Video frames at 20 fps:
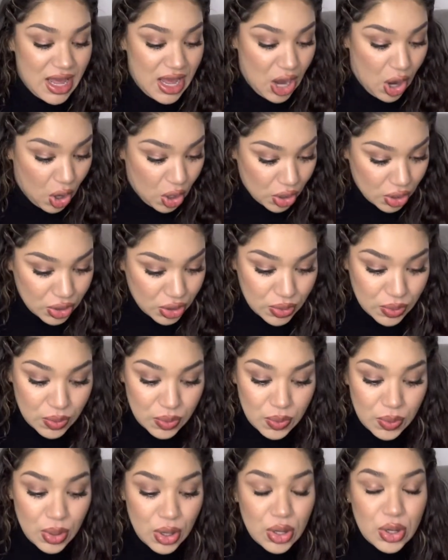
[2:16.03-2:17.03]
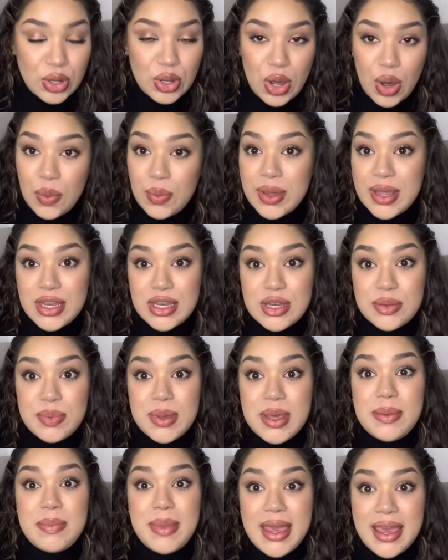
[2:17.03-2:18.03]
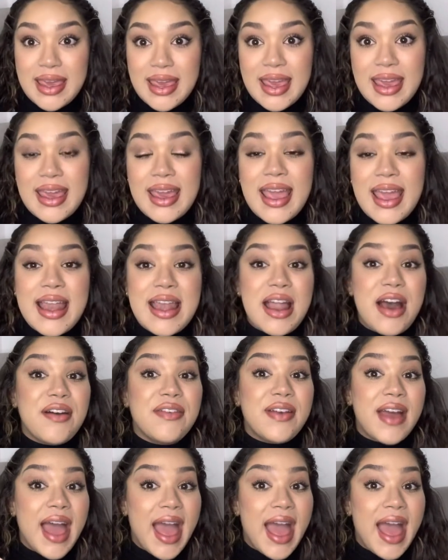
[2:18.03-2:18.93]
Are you going to be making enough